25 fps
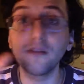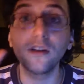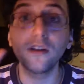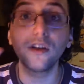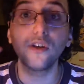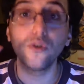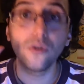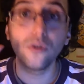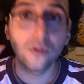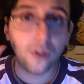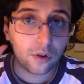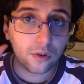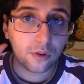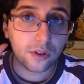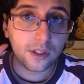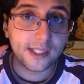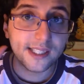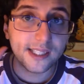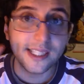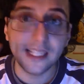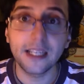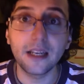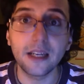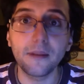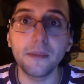You're not going to
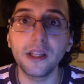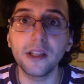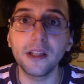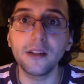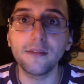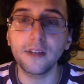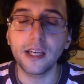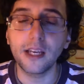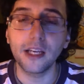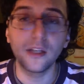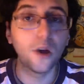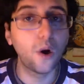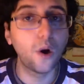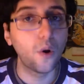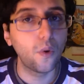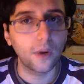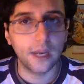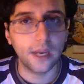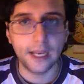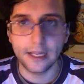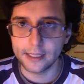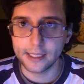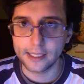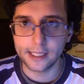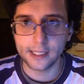see it immediately. You know,
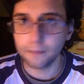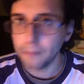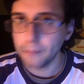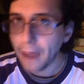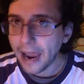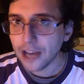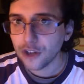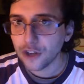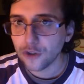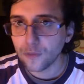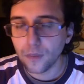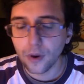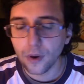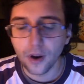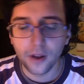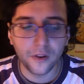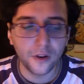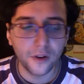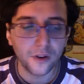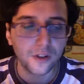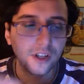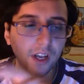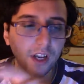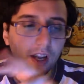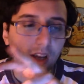it's Smash
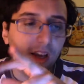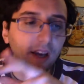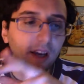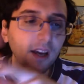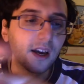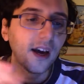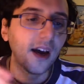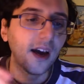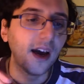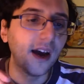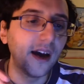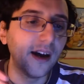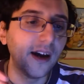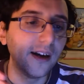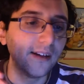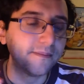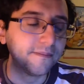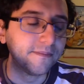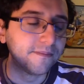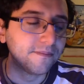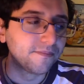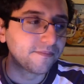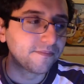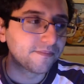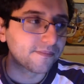Brothers,
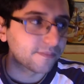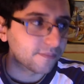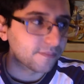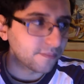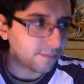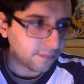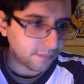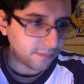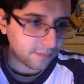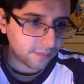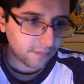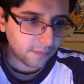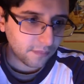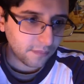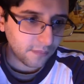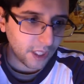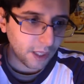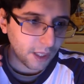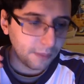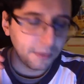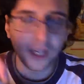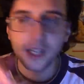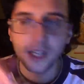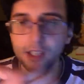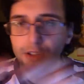
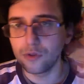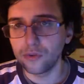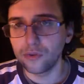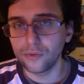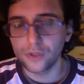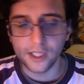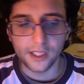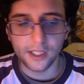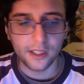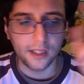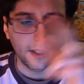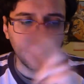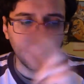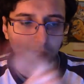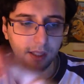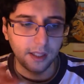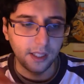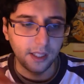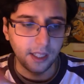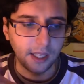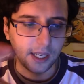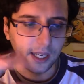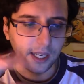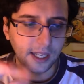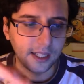because you'll see
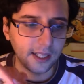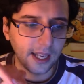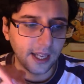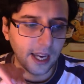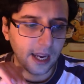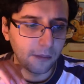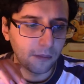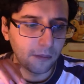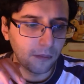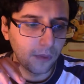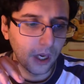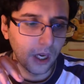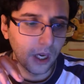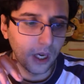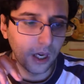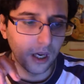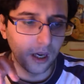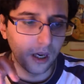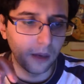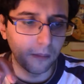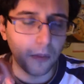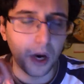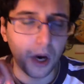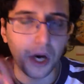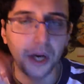the in-game
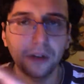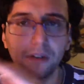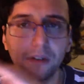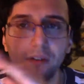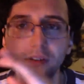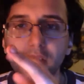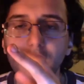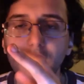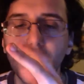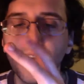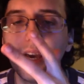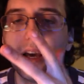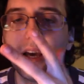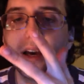models.